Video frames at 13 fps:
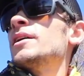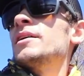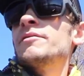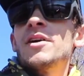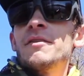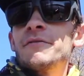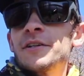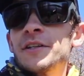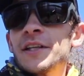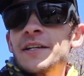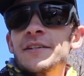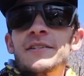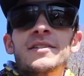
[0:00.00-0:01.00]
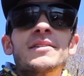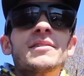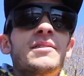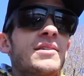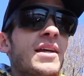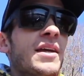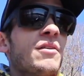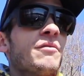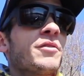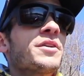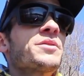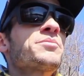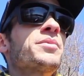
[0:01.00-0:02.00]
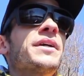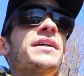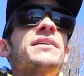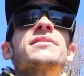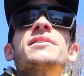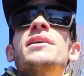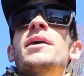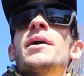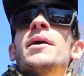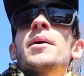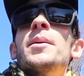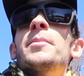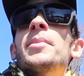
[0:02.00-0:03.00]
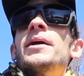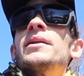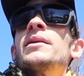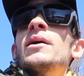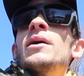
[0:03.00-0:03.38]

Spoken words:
even offered to let us stay over at his place. But